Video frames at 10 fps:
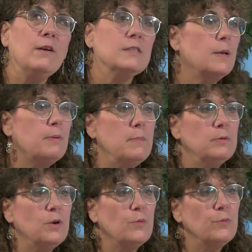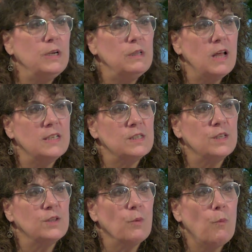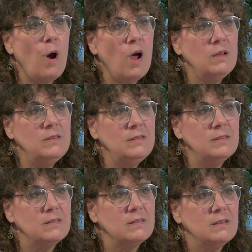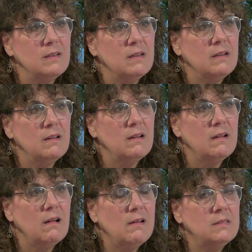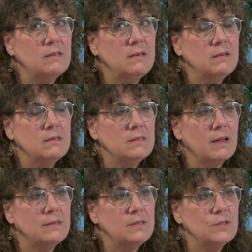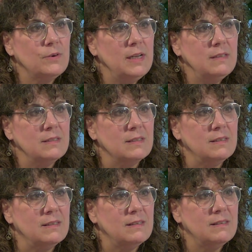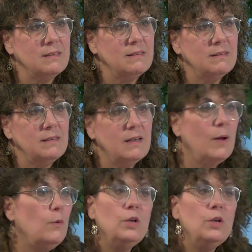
out is that people don't realize that there was a seedier side to Scranton. Oh,